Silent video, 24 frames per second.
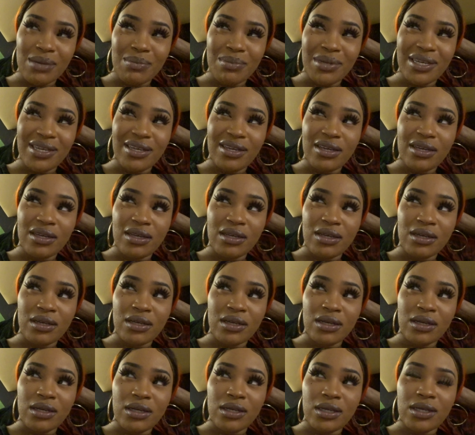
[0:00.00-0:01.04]
maybe three
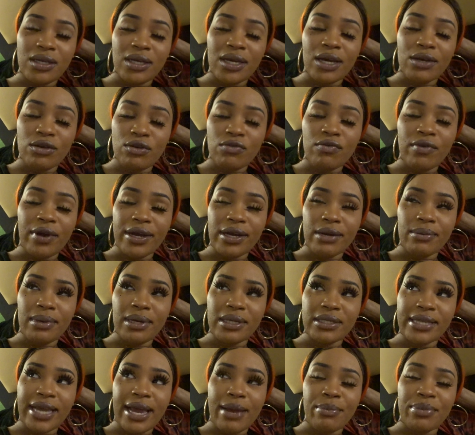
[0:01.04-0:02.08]
thousand. Yeah, you're right
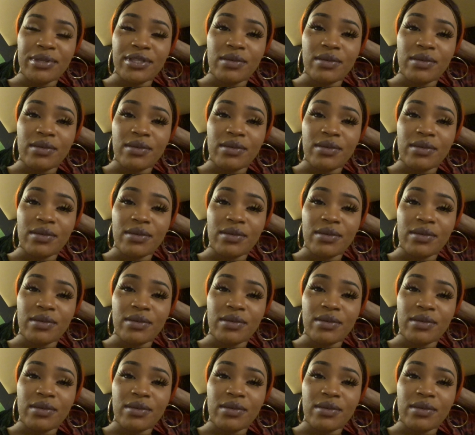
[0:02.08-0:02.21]
about that,